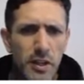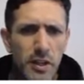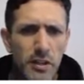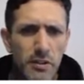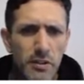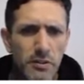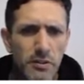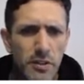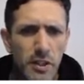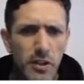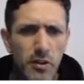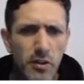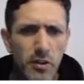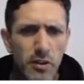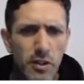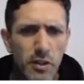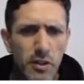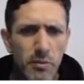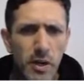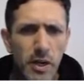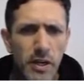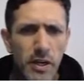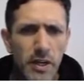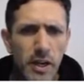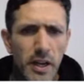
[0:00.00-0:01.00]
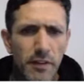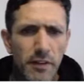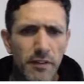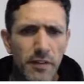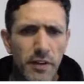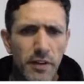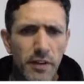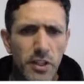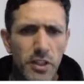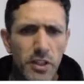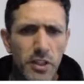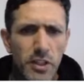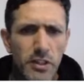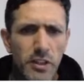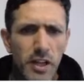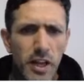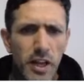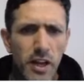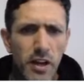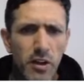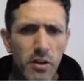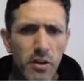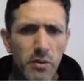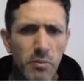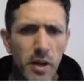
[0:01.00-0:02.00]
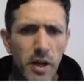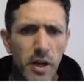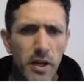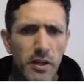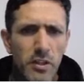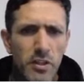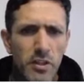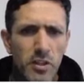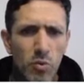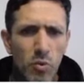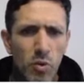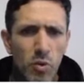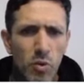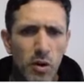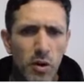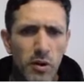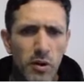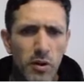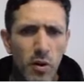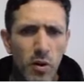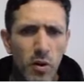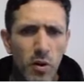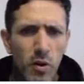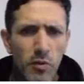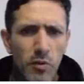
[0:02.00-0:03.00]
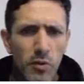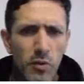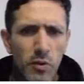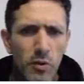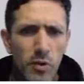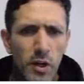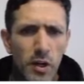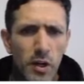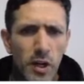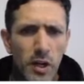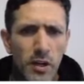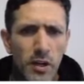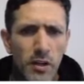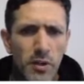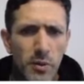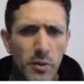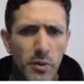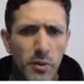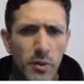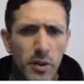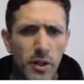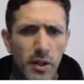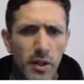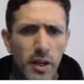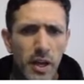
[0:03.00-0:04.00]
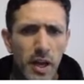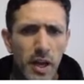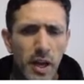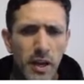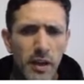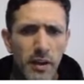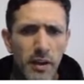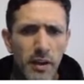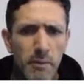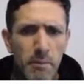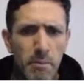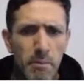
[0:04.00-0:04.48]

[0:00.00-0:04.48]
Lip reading: literally by definition, is L minus 1 over 2 to the k.